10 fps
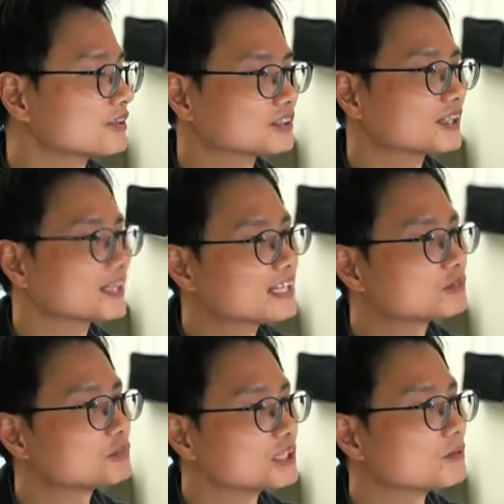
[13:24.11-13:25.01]
So that
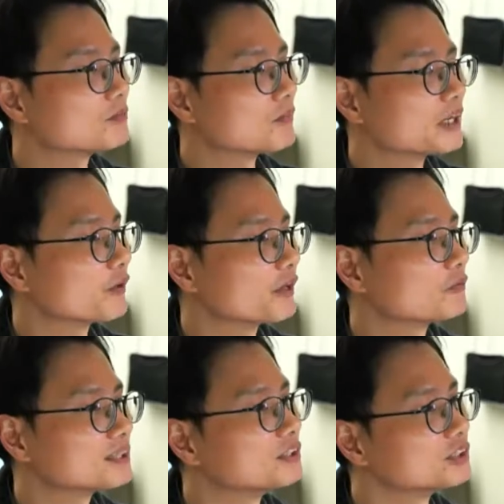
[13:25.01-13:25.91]
has been my way
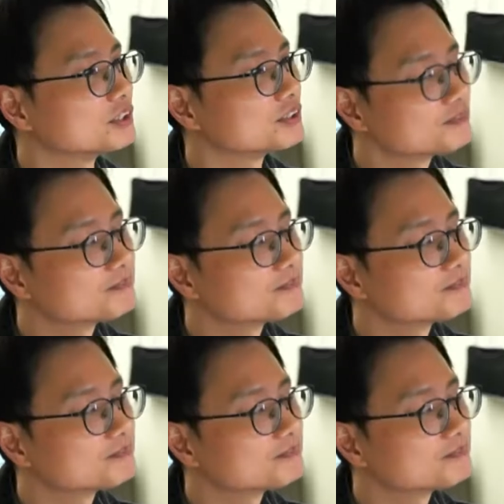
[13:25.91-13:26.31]
of teaching.